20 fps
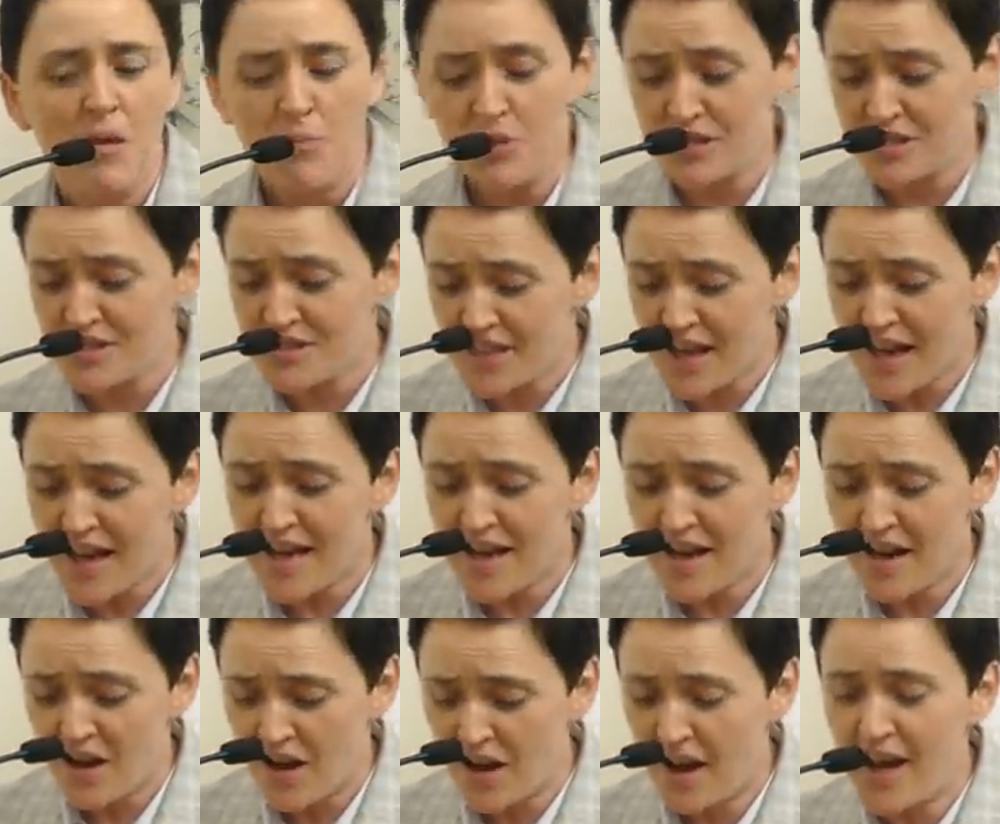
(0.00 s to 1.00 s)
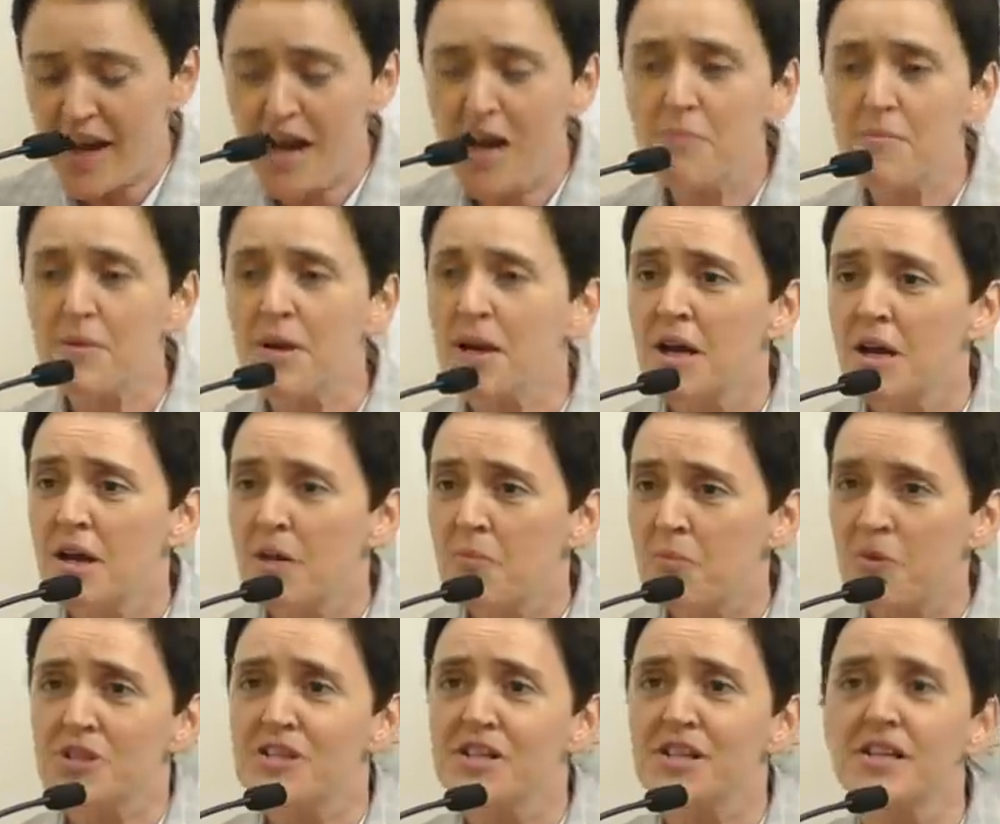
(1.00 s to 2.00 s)
But today I am
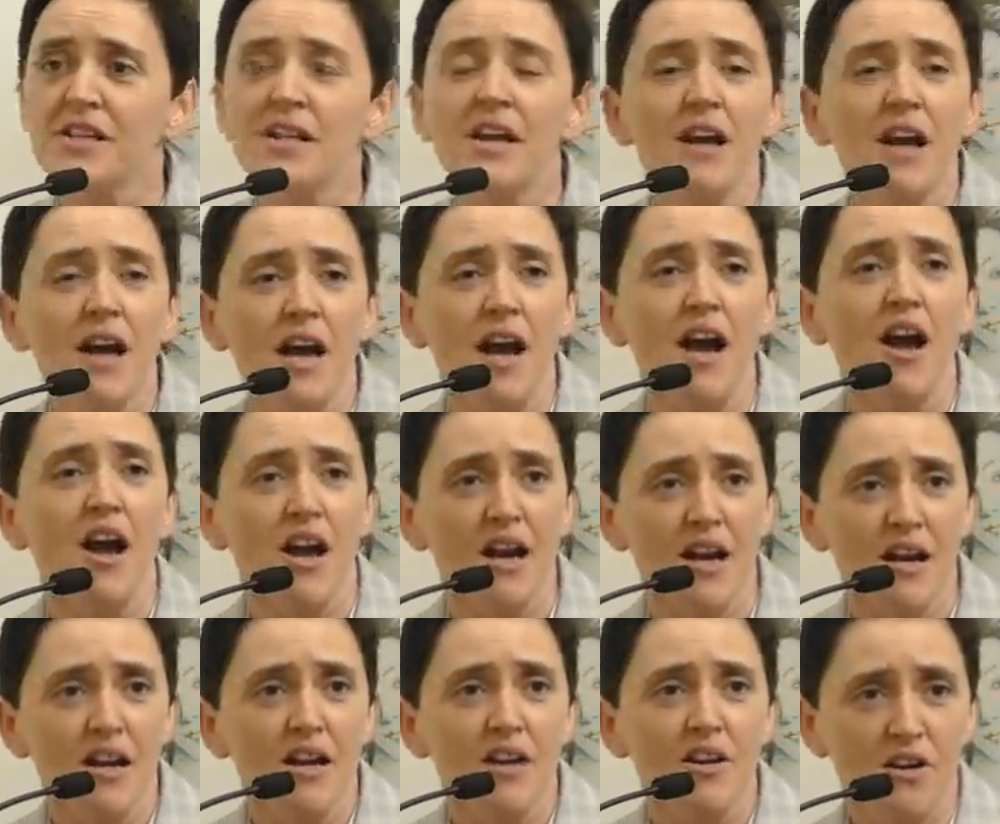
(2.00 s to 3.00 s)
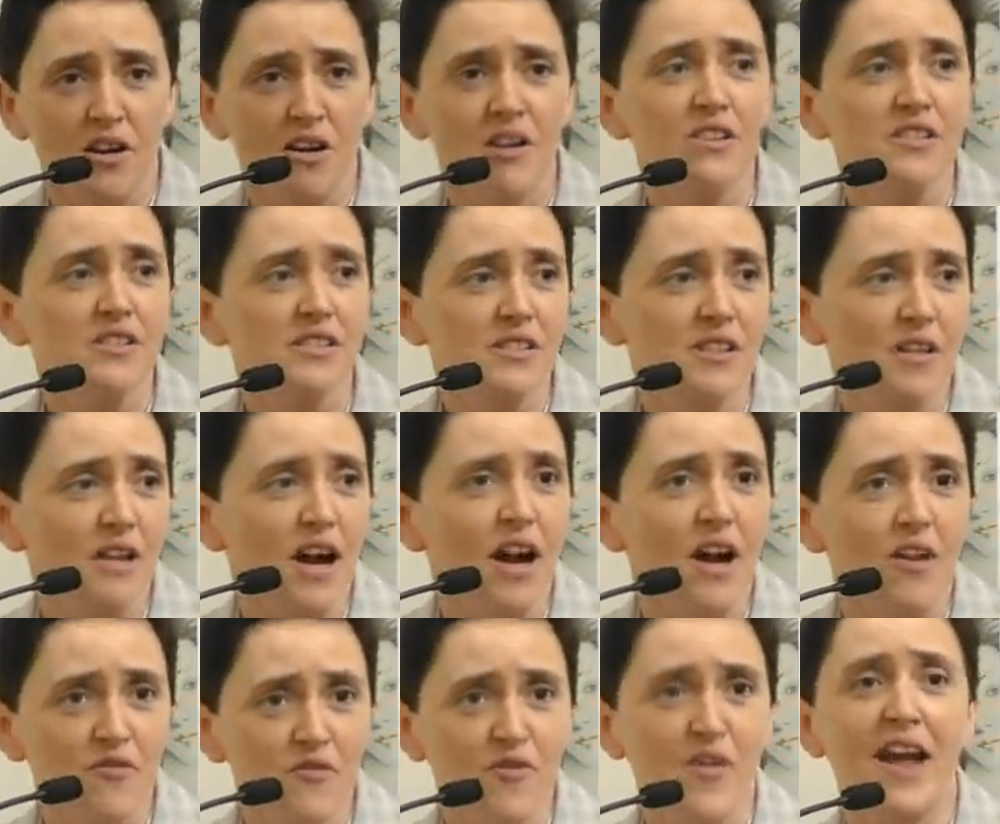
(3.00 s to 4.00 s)
putting our colours,
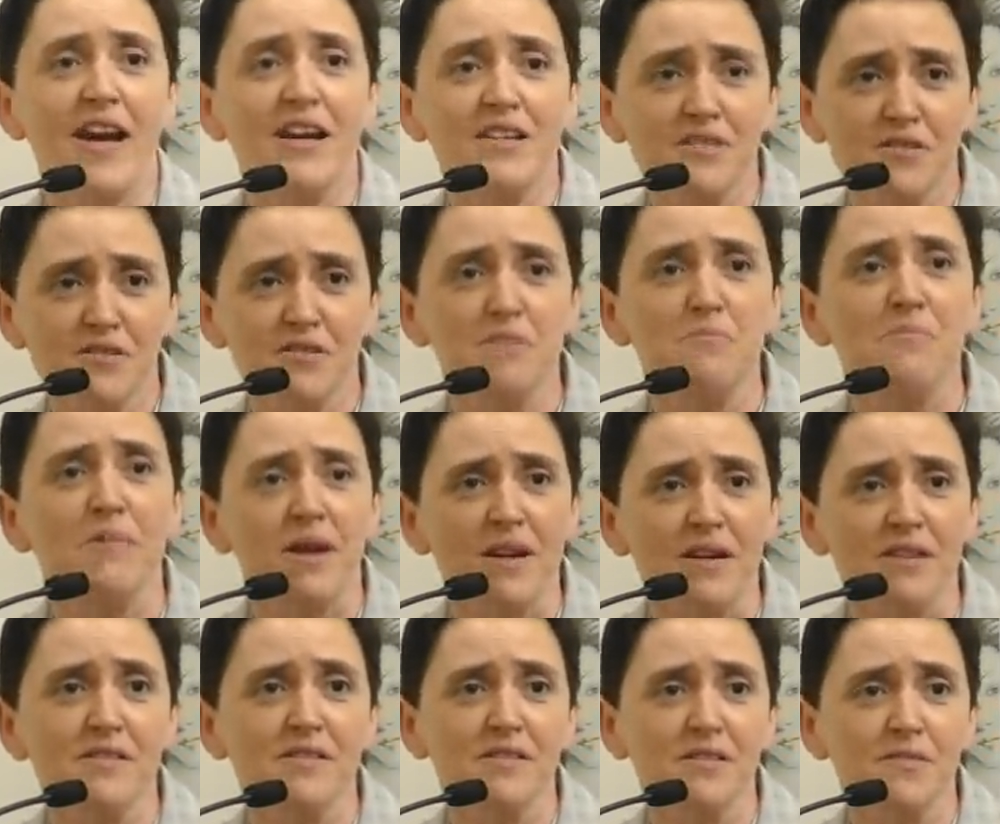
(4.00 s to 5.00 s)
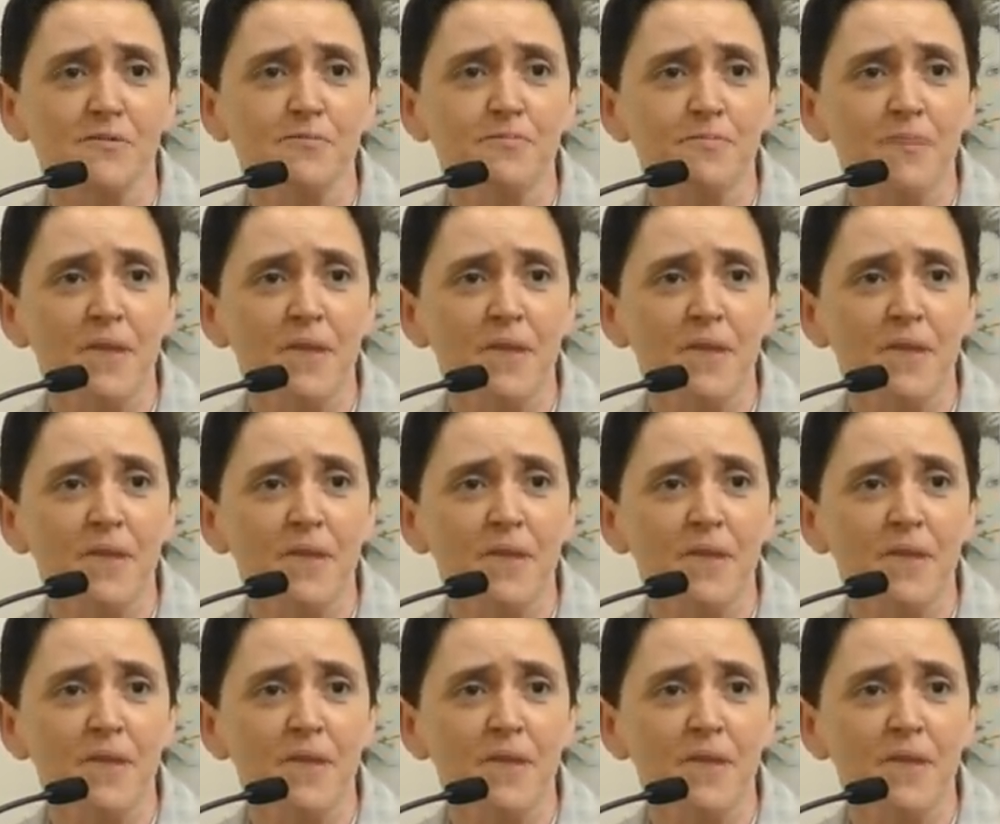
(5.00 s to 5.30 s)
our flag to the mast.